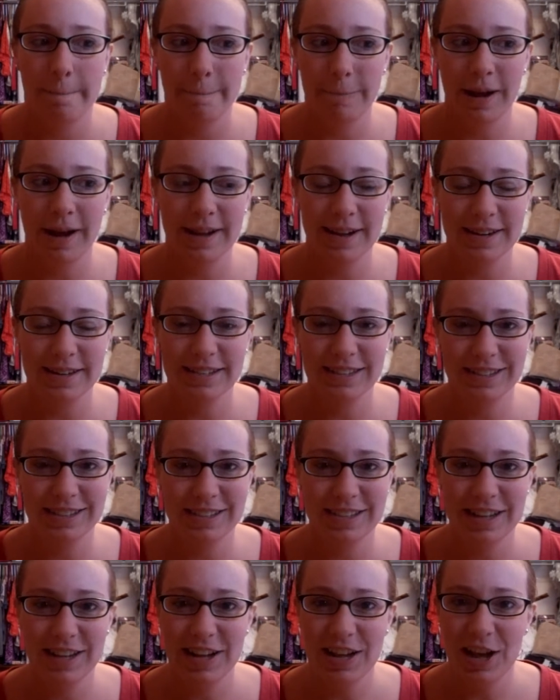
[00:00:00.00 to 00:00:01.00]

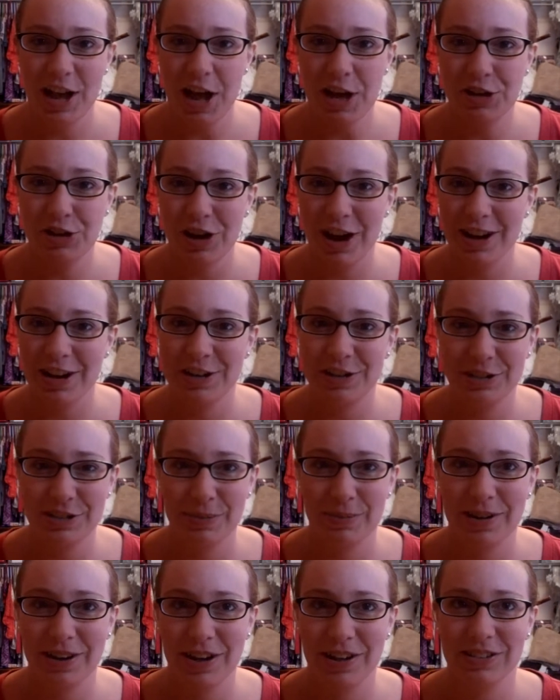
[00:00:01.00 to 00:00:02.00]
But I'll try to do
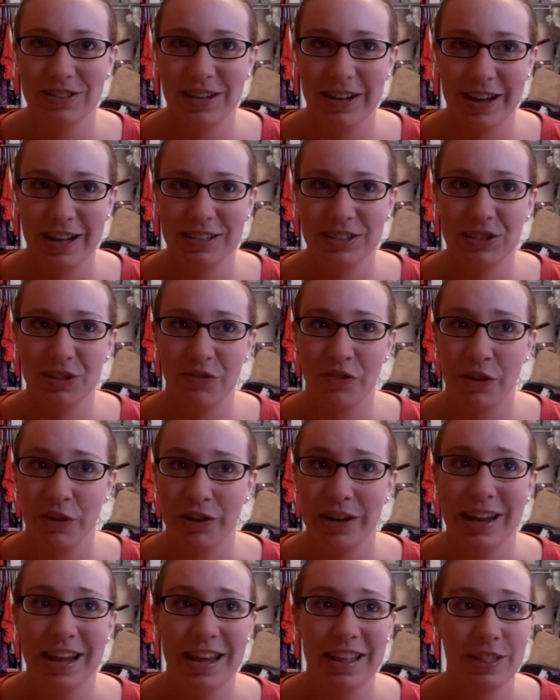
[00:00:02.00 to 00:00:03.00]
something else, I guess, to
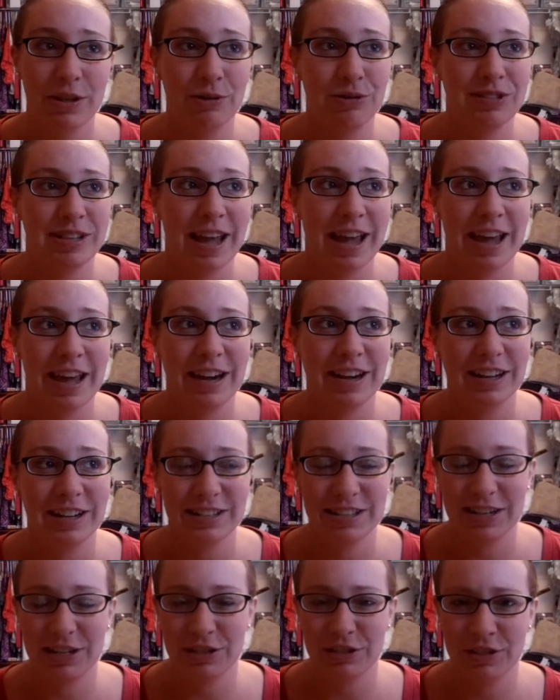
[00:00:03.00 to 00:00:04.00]
fill those in,
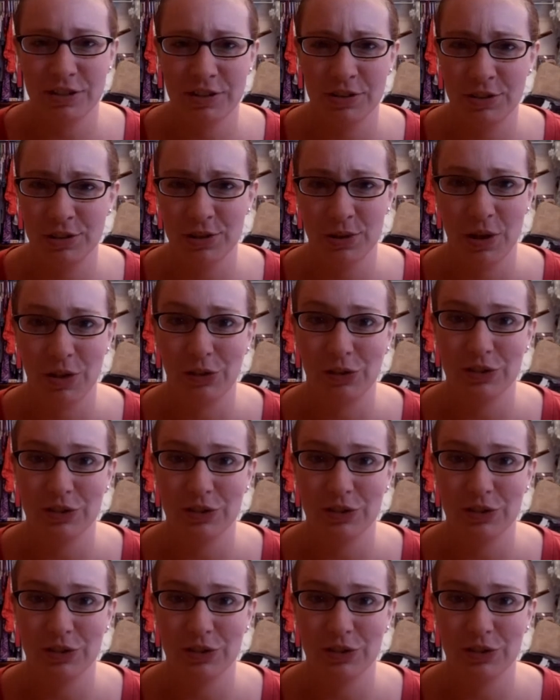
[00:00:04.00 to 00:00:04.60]
because I used to do